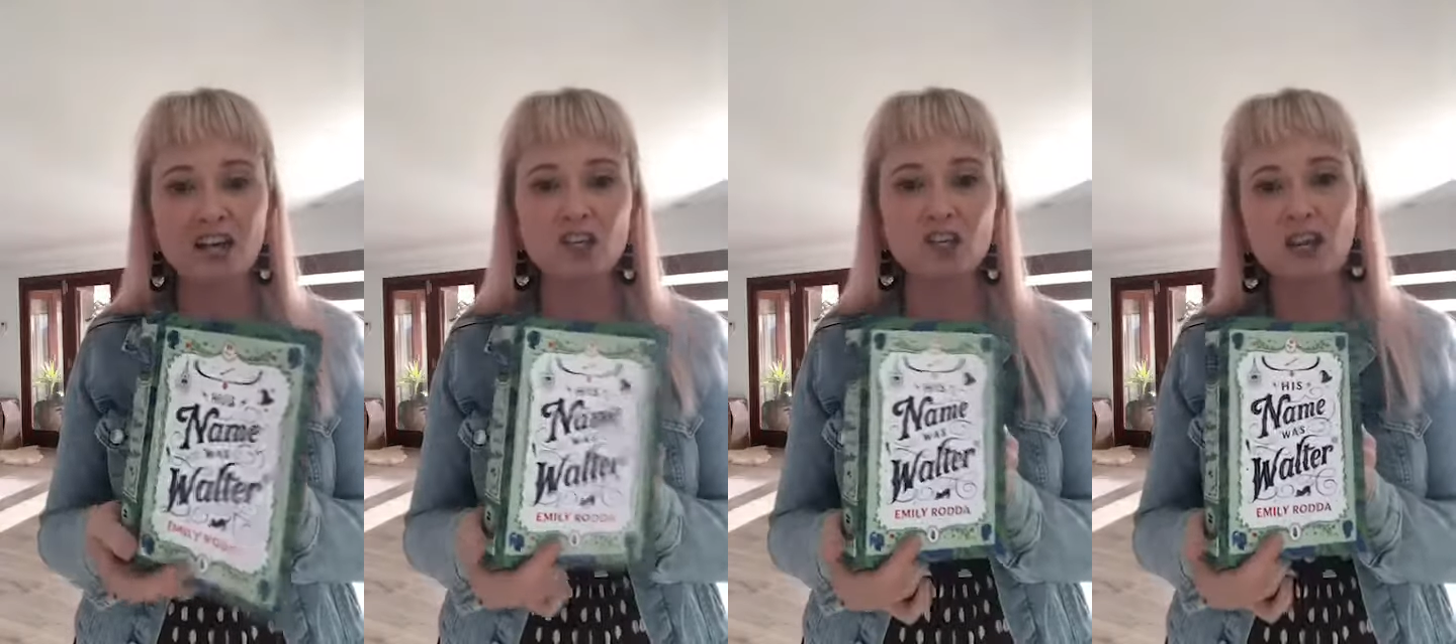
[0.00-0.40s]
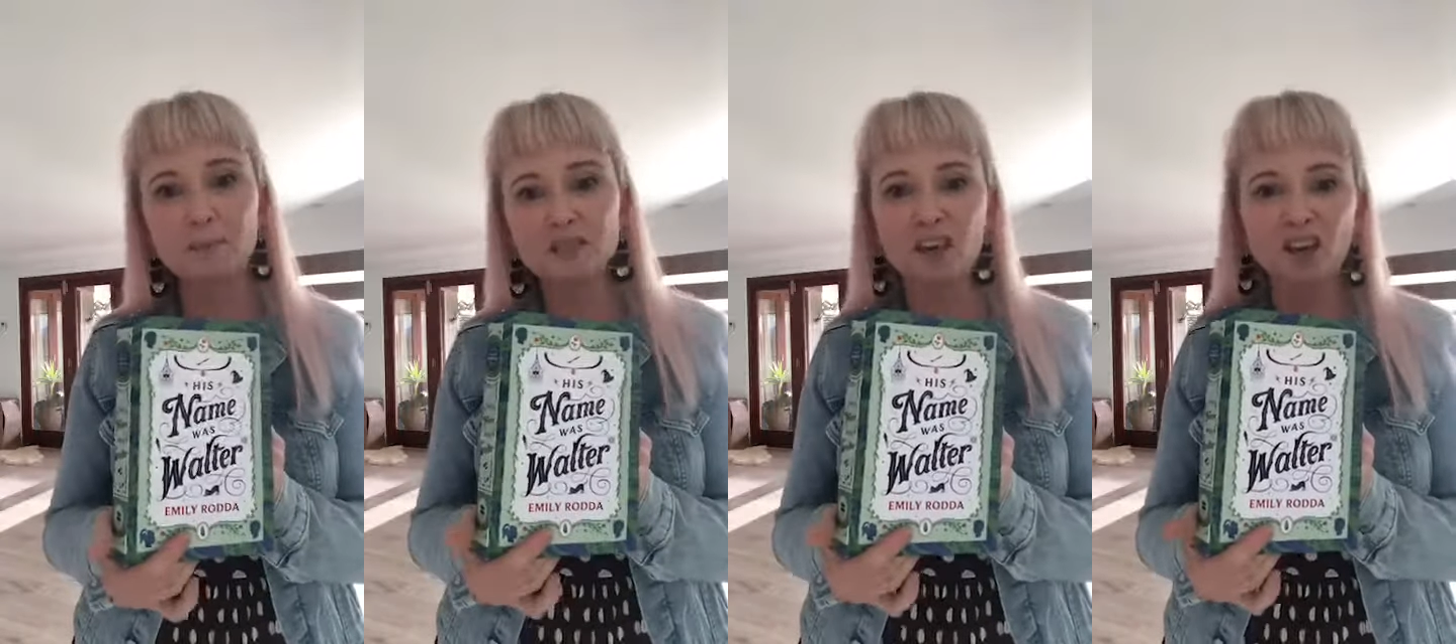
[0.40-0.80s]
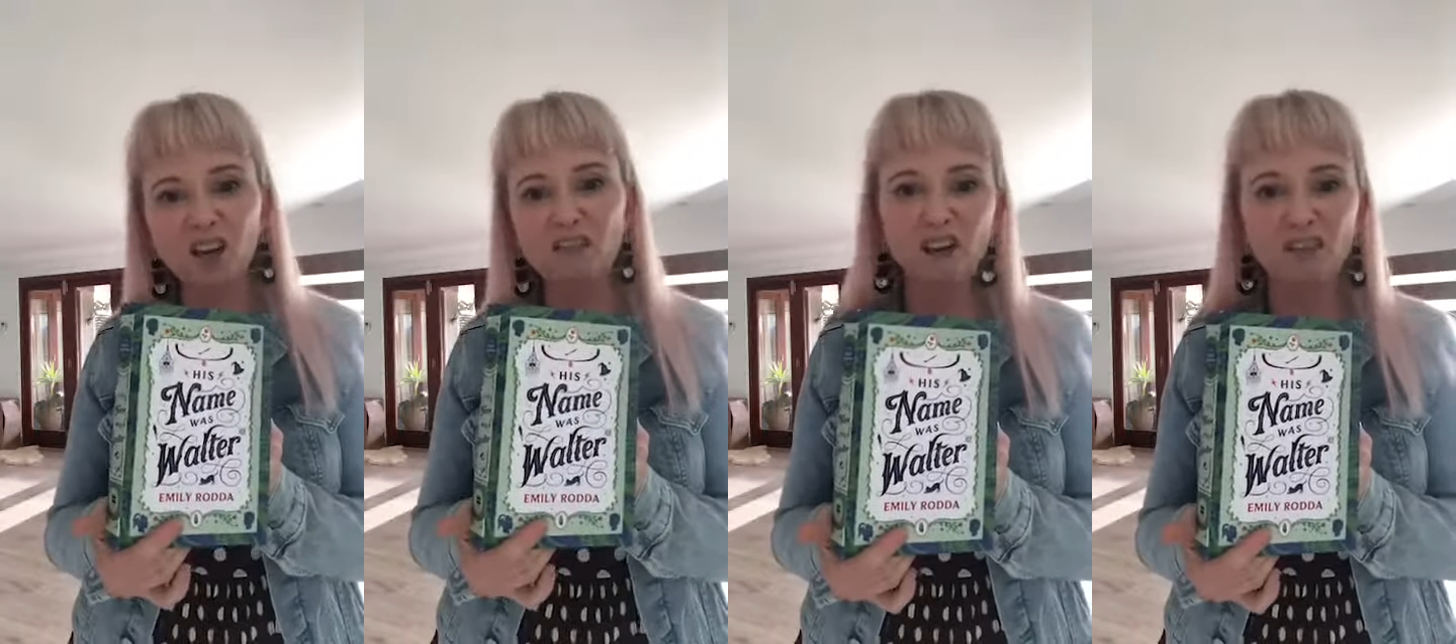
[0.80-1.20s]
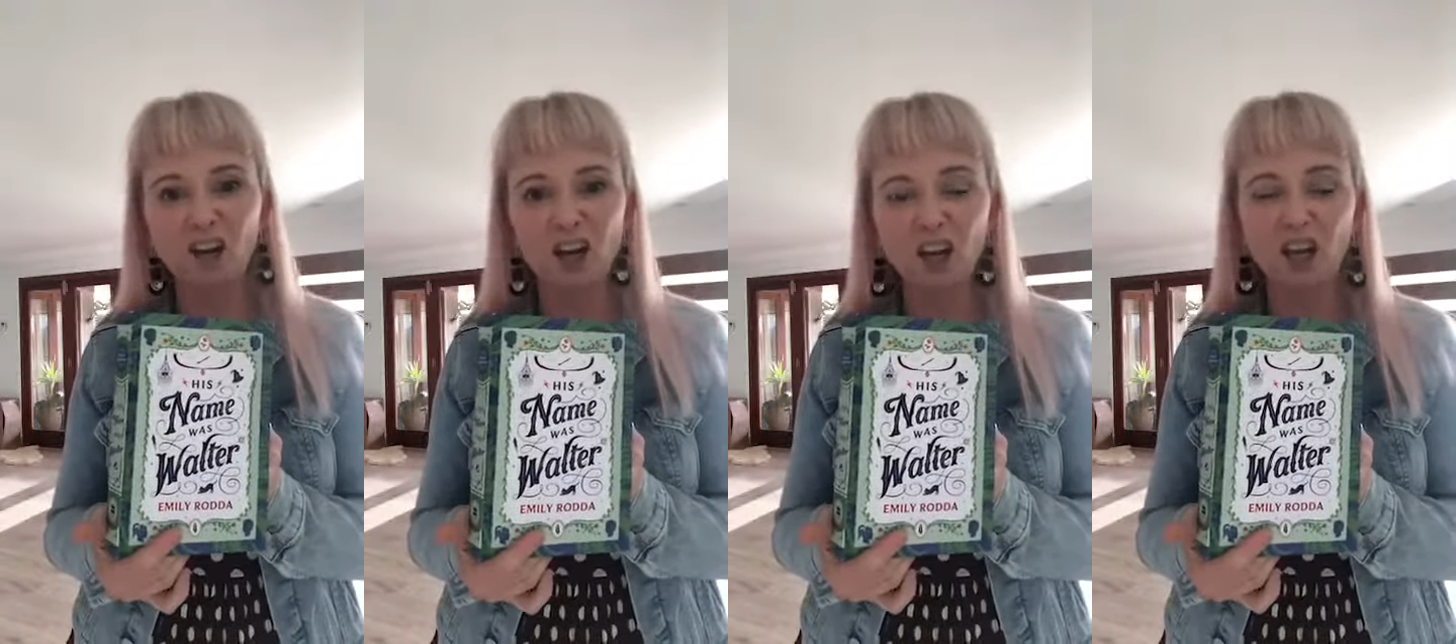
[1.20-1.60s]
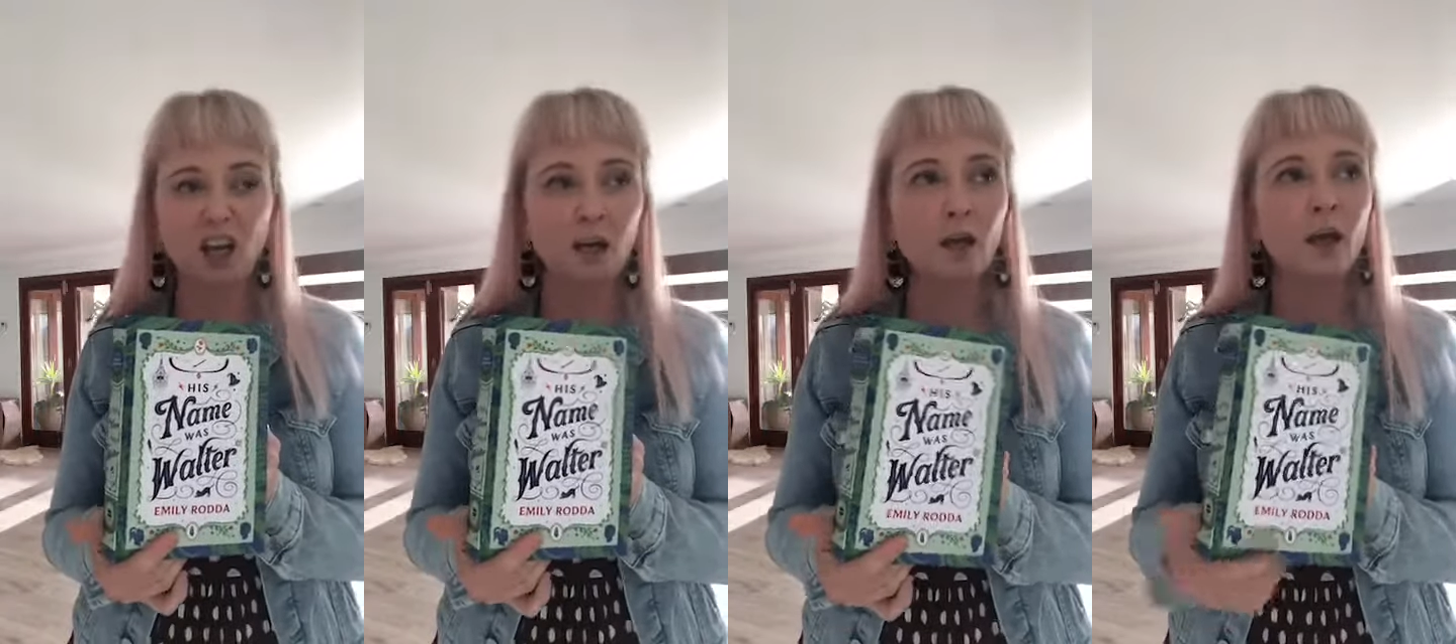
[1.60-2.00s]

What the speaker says: and she kept saying, I don't want to read it,